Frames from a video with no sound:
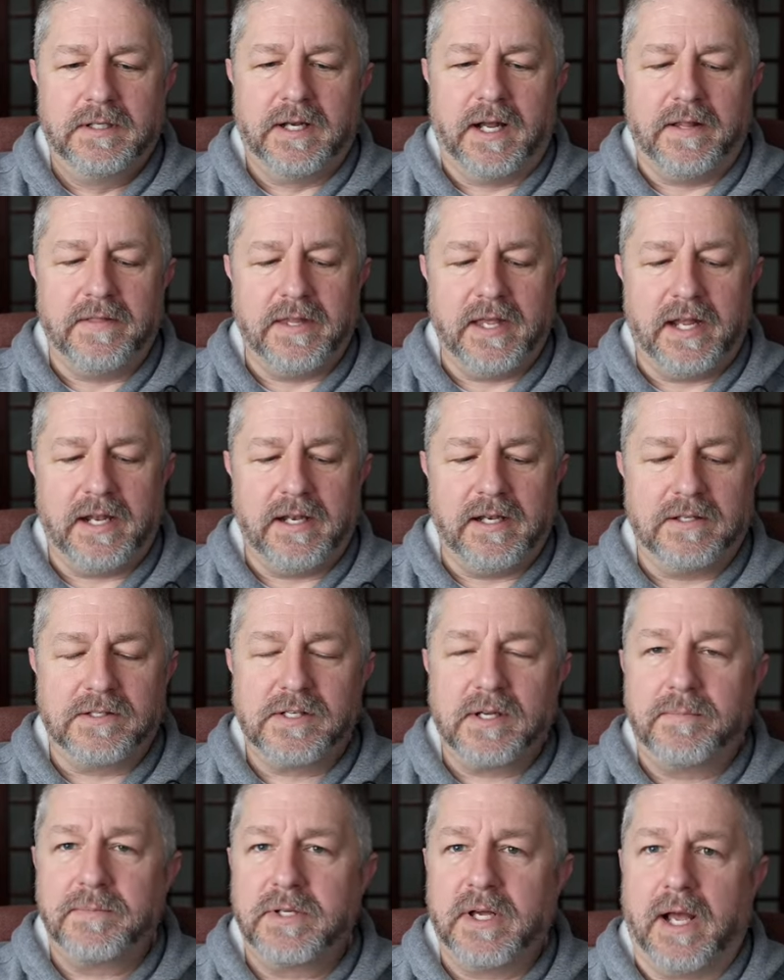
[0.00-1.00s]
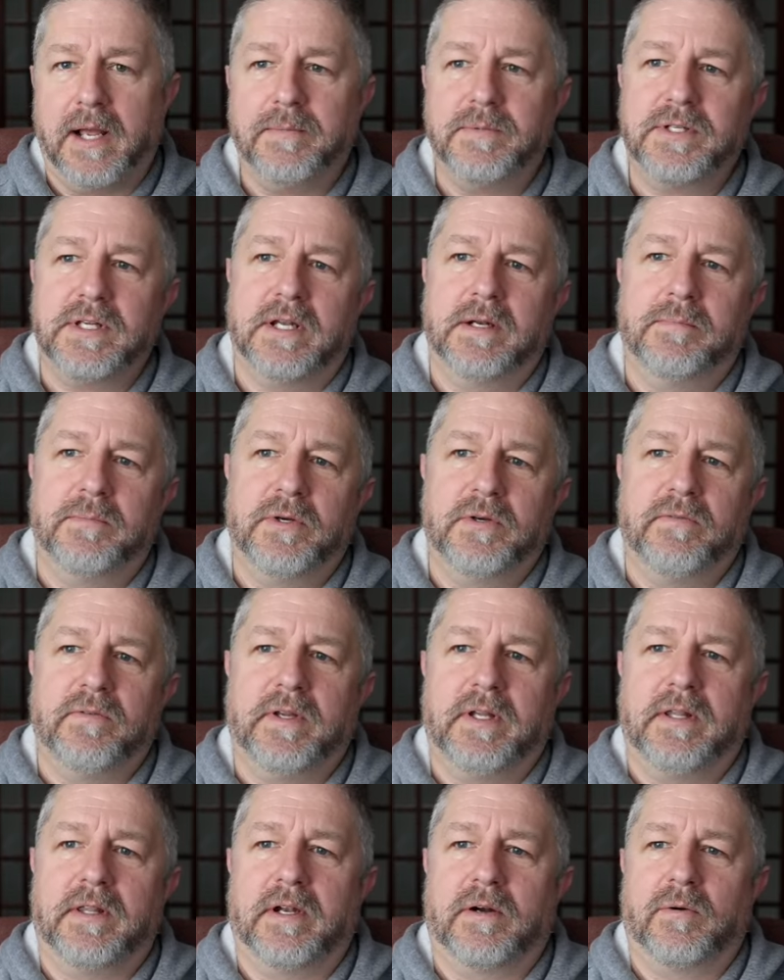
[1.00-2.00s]
And then sometimes in a
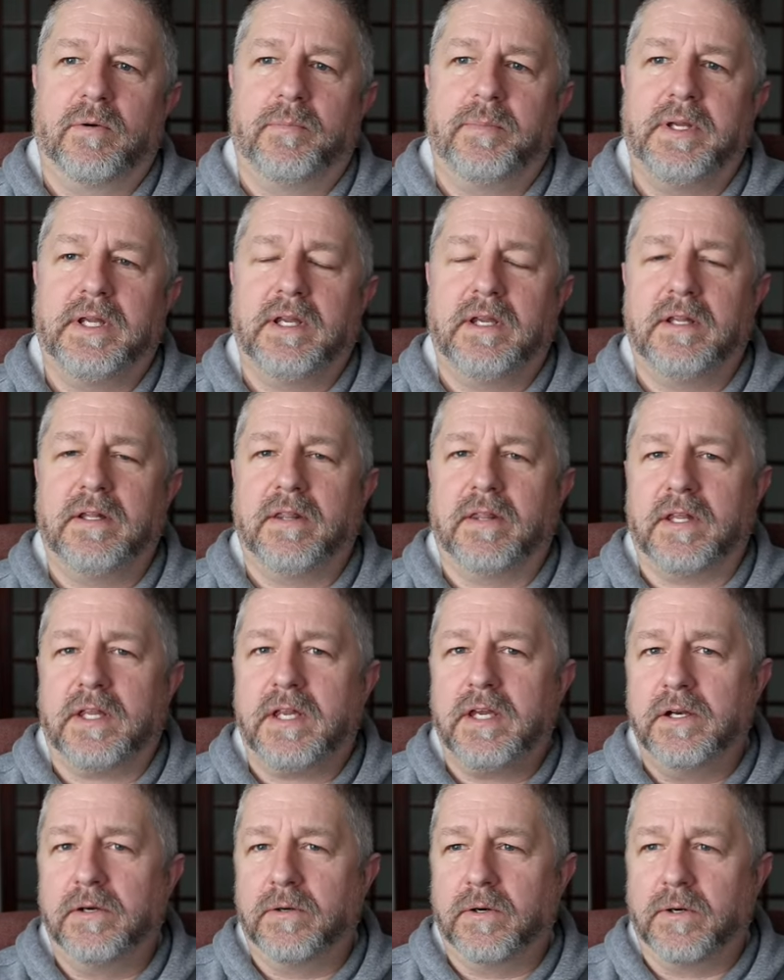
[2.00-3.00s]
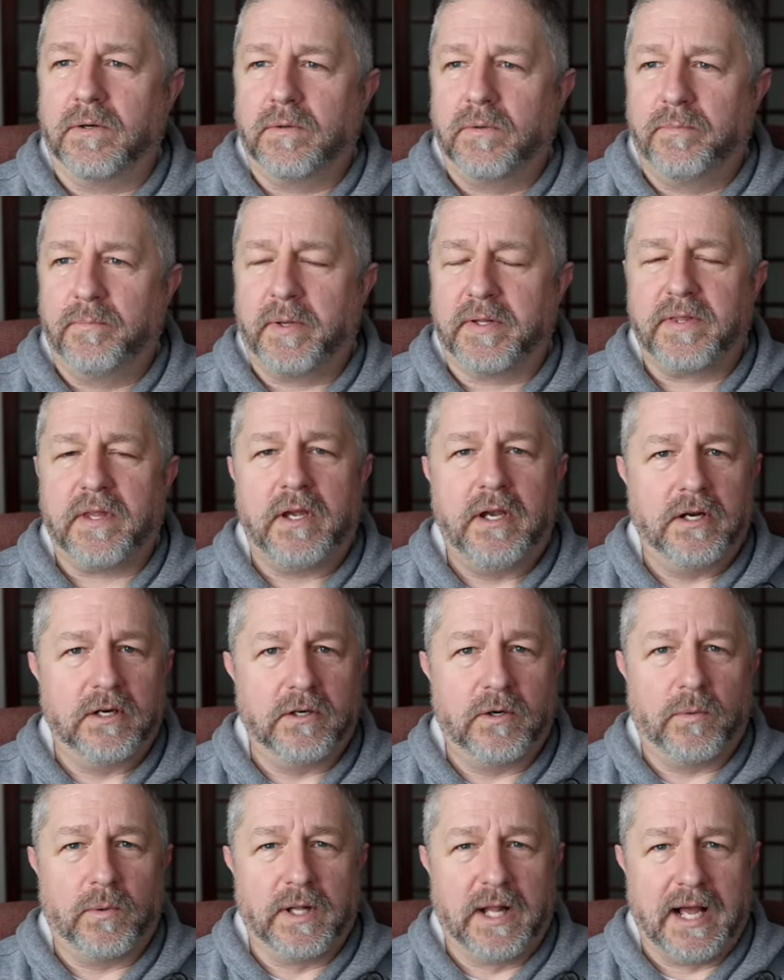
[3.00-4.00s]
movie, there will be the hero, but the
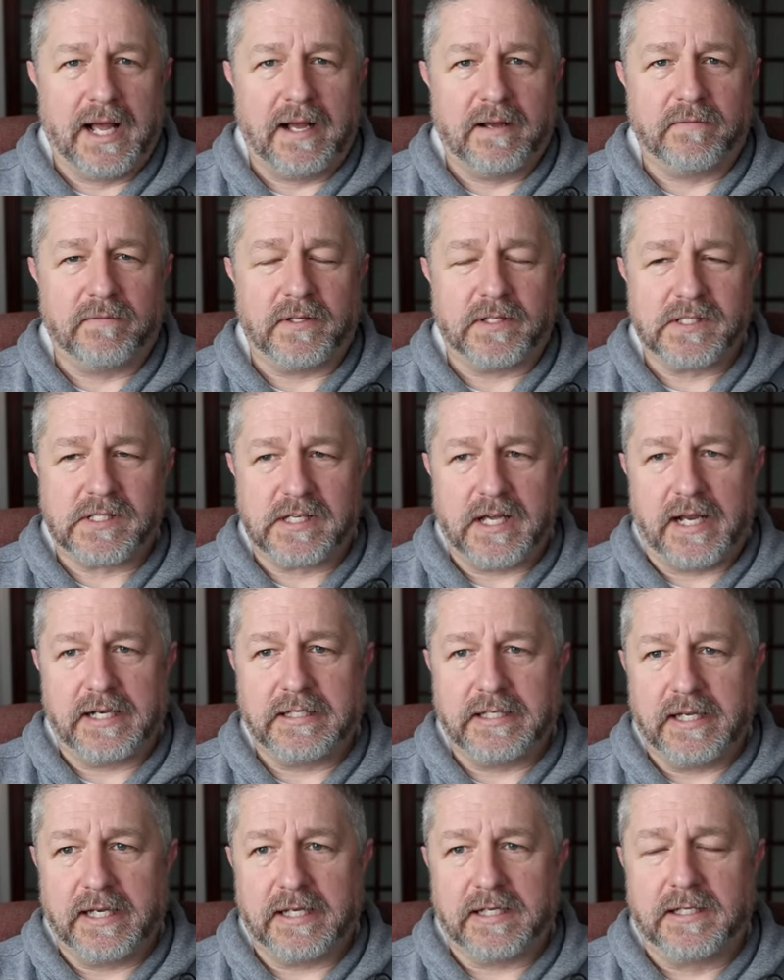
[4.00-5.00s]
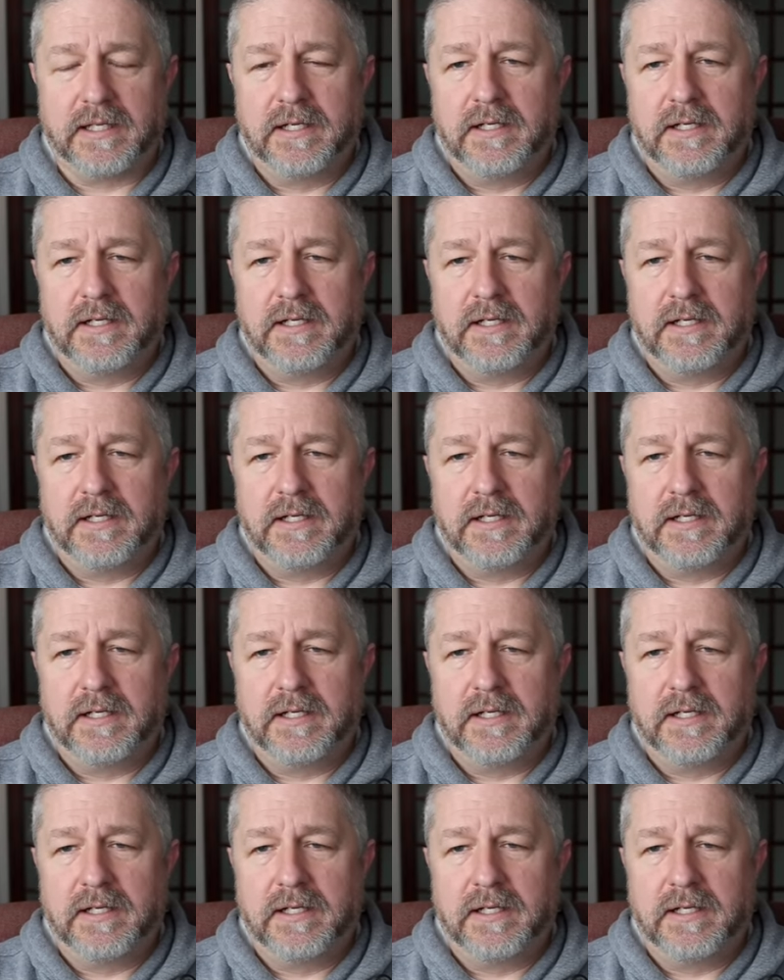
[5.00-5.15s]
hero will have a sidekick.